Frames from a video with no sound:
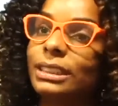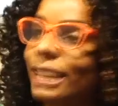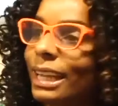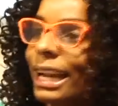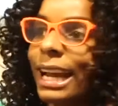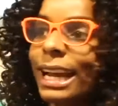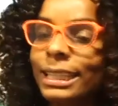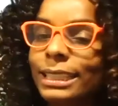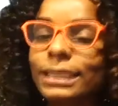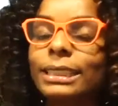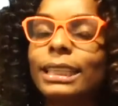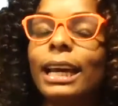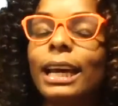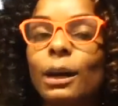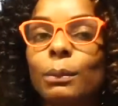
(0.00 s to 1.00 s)
And I asked
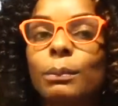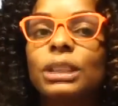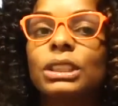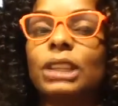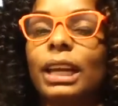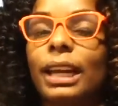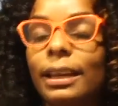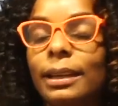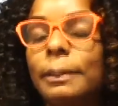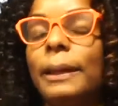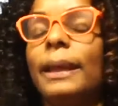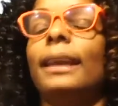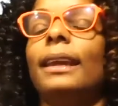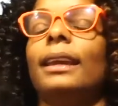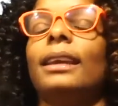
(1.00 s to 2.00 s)
how much I had
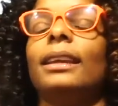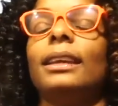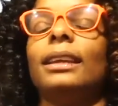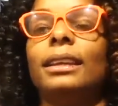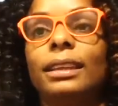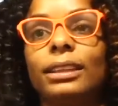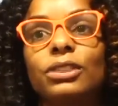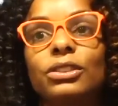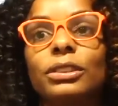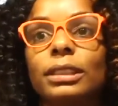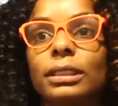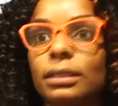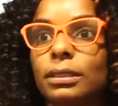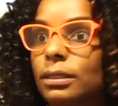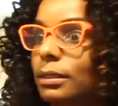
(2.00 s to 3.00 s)
paid in
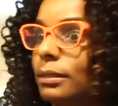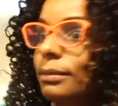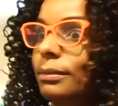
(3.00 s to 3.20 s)
interest.